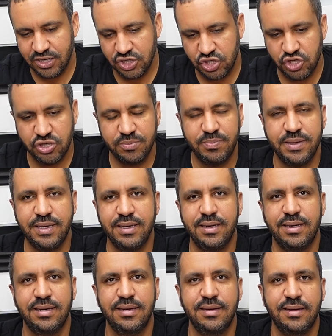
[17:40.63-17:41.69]
should
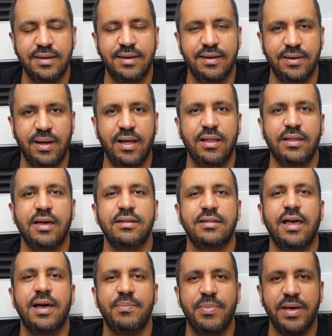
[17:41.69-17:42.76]
be a
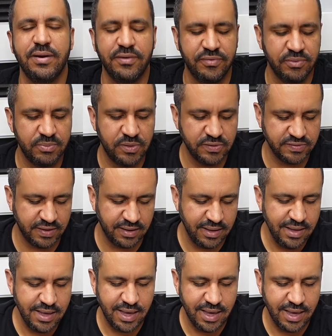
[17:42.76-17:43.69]
lot better from Moza.